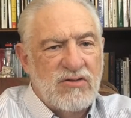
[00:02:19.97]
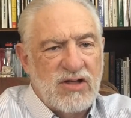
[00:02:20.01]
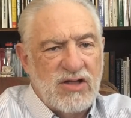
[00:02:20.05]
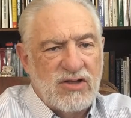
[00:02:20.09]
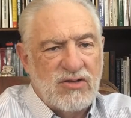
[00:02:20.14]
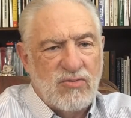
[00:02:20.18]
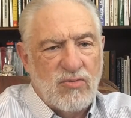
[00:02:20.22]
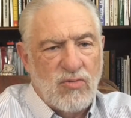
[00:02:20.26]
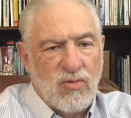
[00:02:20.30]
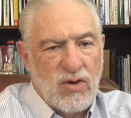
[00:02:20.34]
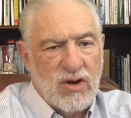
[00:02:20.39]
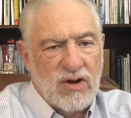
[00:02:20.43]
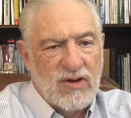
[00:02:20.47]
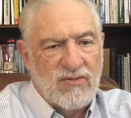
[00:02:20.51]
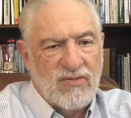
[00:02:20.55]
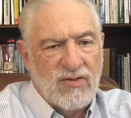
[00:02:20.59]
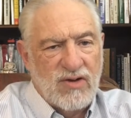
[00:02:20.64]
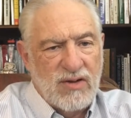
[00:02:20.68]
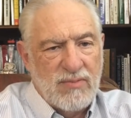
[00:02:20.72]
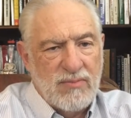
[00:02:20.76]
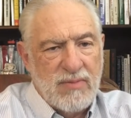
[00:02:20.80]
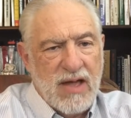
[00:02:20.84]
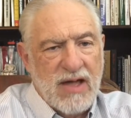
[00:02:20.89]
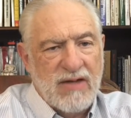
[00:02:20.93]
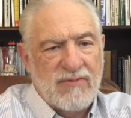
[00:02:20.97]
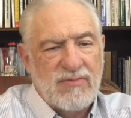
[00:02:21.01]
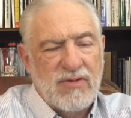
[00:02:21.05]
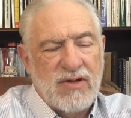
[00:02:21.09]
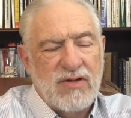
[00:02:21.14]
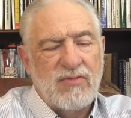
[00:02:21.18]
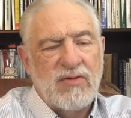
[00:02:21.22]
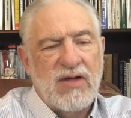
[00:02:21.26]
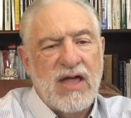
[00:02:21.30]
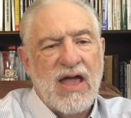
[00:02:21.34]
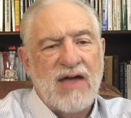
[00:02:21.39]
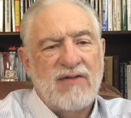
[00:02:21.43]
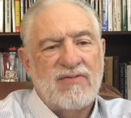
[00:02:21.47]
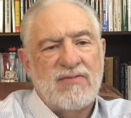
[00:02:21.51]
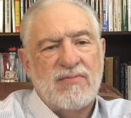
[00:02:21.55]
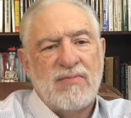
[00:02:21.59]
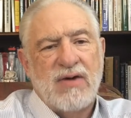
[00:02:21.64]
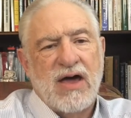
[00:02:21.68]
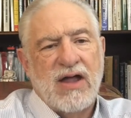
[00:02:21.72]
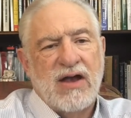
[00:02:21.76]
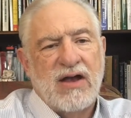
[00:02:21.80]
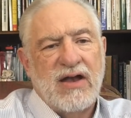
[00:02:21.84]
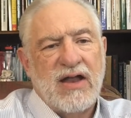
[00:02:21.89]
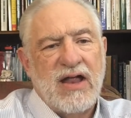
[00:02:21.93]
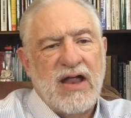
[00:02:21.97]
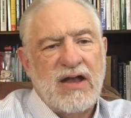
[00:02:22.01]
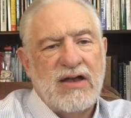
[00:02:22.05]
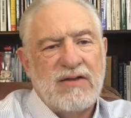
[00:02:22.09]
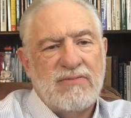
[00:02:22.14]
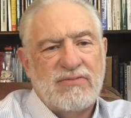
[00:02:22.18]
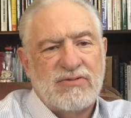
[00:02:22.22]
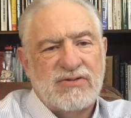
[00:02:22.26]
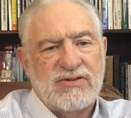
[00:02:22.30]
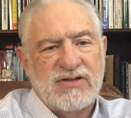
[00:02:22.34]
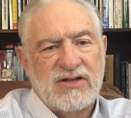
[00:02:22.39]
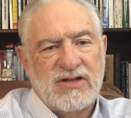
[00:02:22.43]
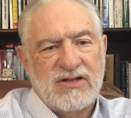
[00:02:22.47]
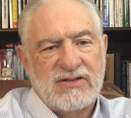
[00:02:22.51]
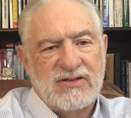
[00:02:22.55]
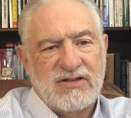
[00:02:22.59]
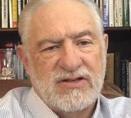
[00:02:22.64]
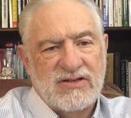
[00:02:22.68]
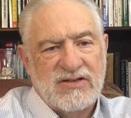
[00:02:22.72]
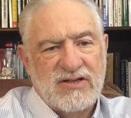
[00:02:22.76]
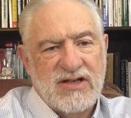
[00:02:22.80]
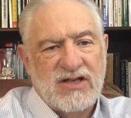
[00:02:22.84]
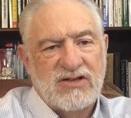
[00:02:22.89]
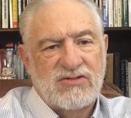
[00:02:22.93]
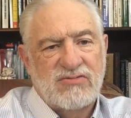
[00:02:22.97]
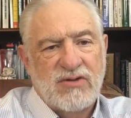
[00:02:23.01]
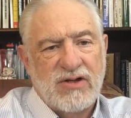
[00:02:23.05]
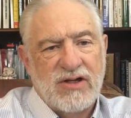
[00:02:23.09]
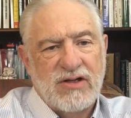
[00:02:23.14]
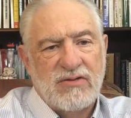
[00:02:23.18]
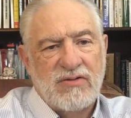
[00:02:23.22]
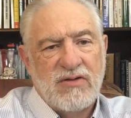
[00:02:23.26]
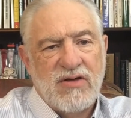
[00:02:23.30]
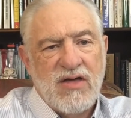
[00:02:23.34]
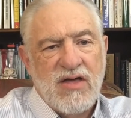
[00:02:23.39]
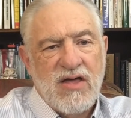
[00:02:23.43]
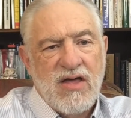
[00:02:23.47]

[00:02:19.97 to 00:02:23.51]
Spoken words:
It's wonderful in back pain. We have about an 80% success rate